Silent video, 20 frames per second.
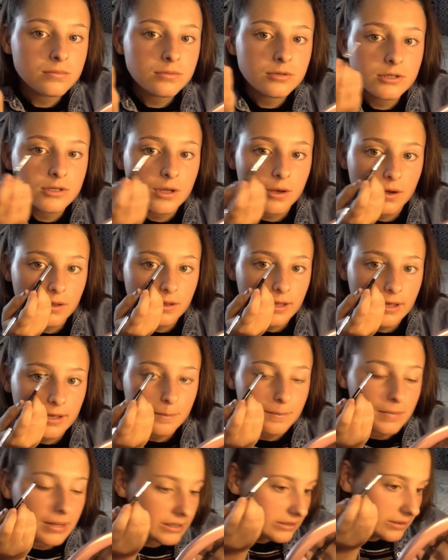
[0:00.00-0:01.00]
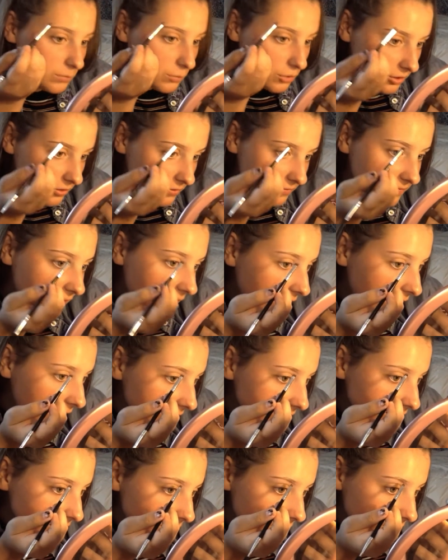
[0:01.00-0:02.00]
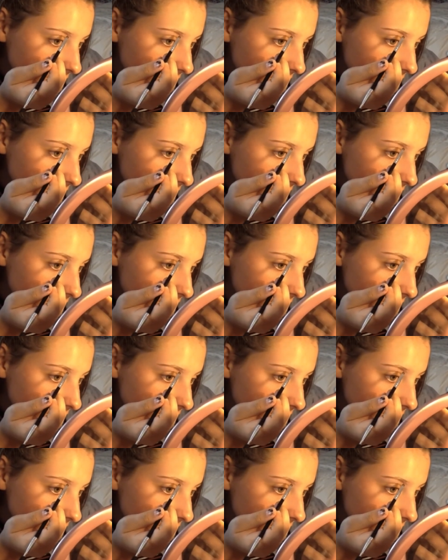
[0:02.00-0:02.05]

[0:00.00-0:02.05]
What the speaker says: So it like makes it more defined.